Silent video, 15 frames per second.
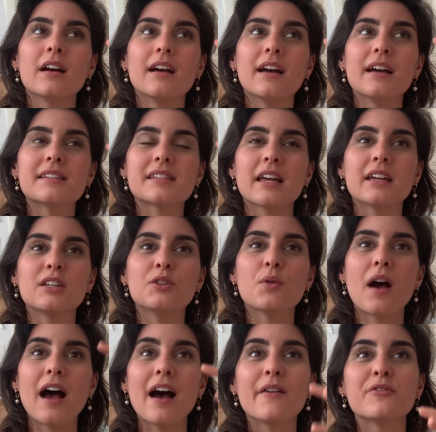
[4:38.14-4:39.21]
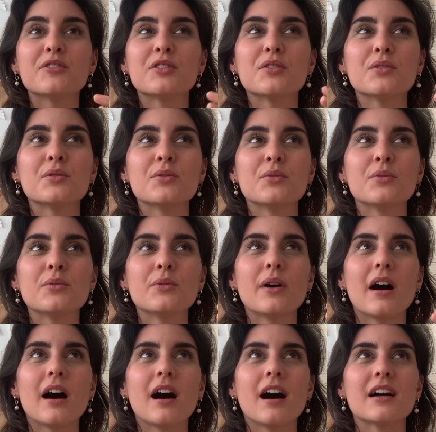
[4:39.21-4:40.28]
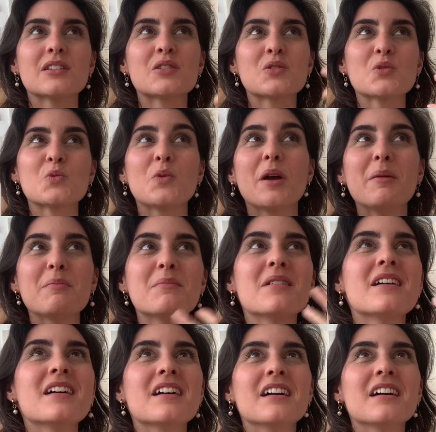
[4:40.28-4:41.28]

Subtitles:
it's like you have to swim